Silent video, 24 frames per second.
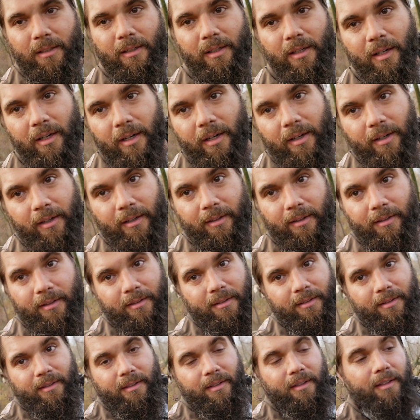Alright,
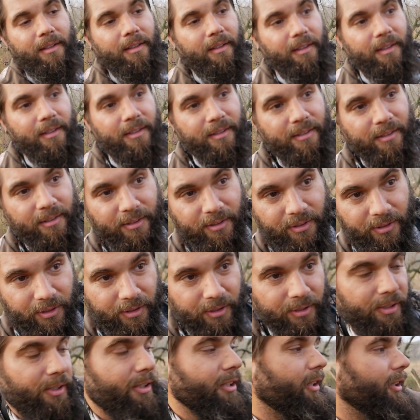this is
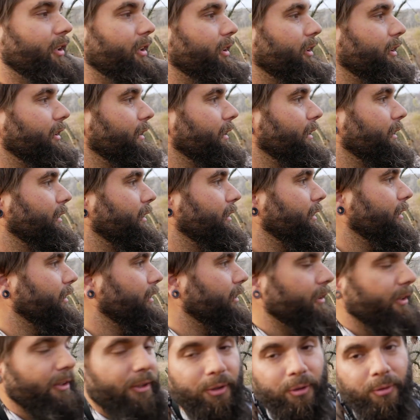just
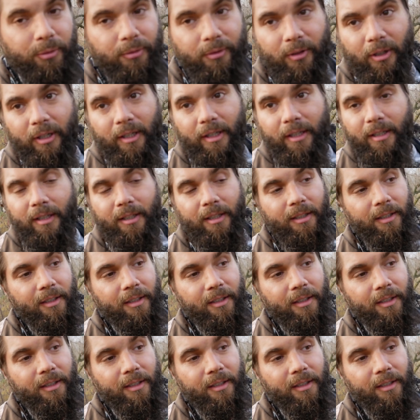too funny.